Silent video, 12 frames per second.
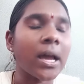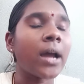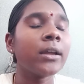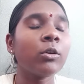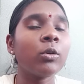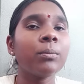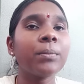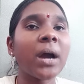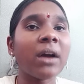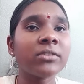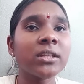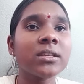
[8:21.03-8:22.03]
I hope
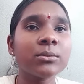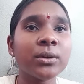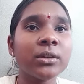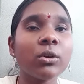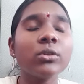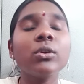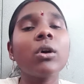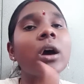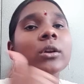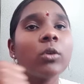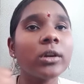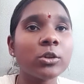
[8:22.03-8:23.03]
after this video, you
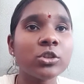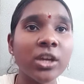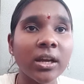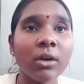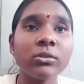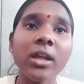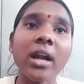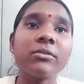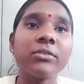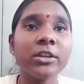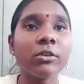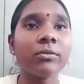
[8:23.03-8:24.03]
are going to check out that
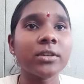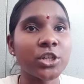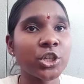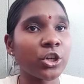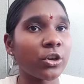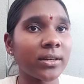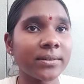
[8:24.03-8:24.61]
video for sure.